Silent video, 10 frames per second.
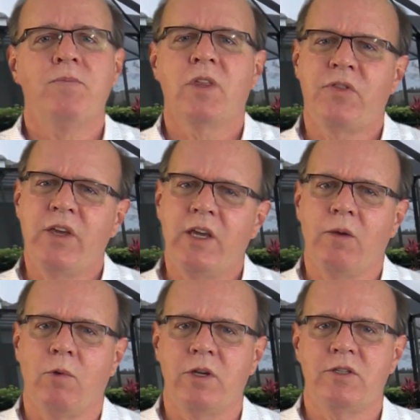The
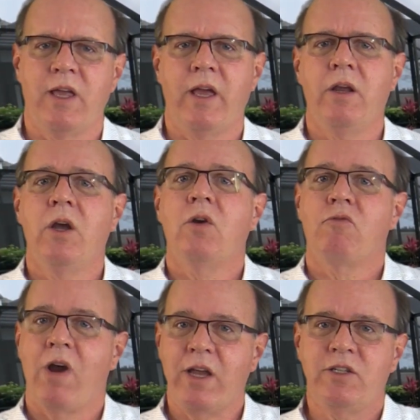thinking was that
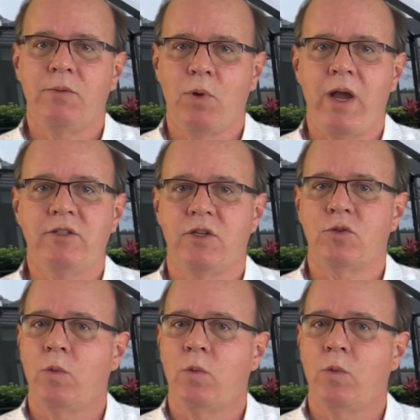rising prices